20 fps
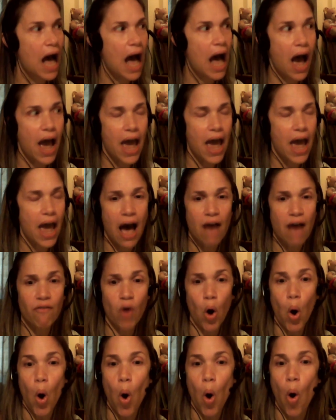I have
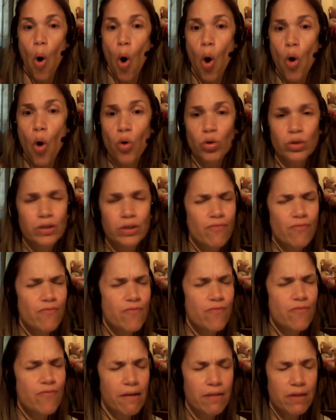old,
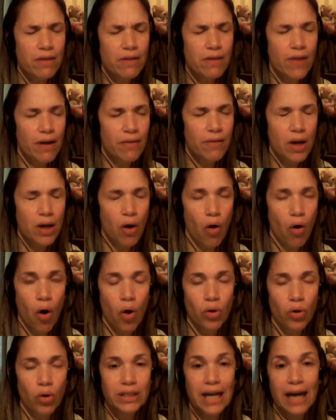very, very
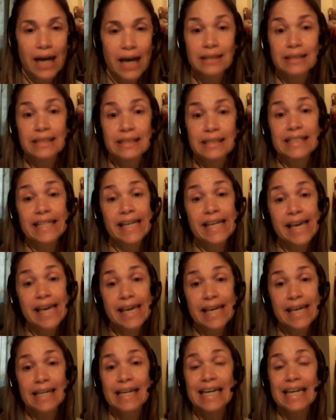old
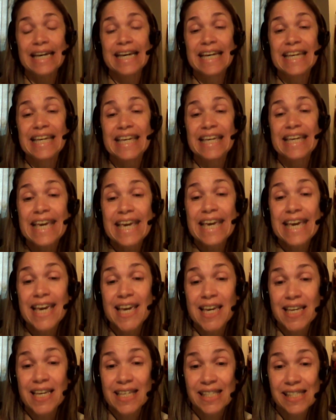antique
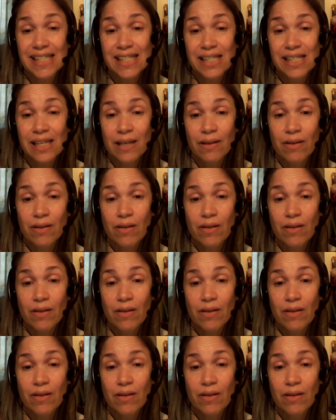keys